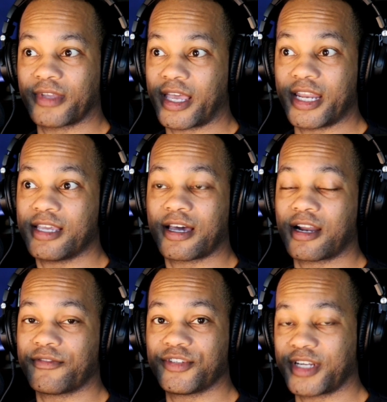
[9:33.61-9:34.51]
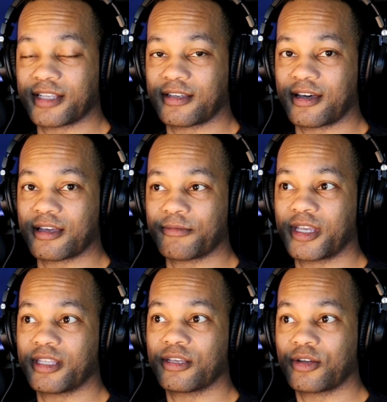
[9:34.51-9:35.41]
any kind of jet time
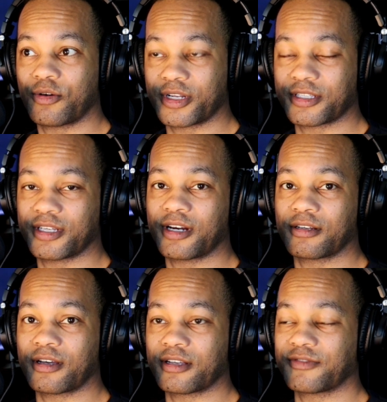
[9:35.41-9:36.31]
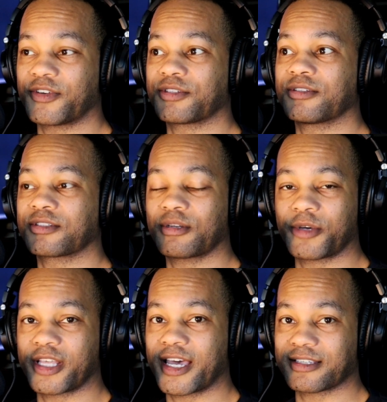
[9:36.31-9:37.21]
and then going into airlines versus
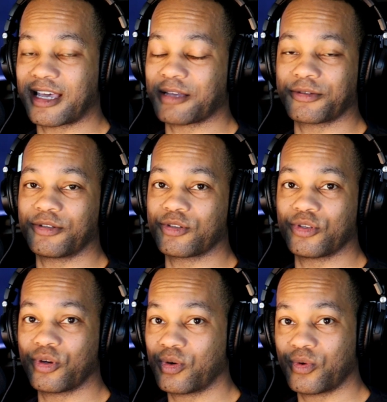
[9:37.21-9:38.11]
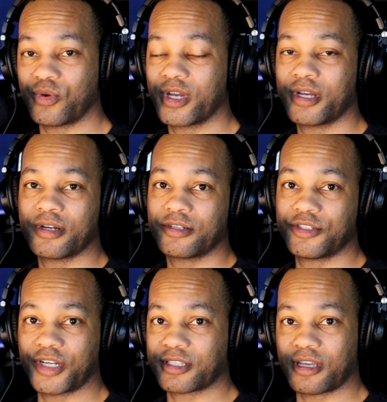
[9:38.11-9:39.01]
someone that has absolutely no
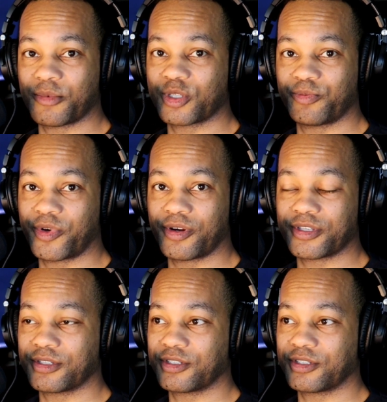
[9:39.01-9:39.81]
jet time experience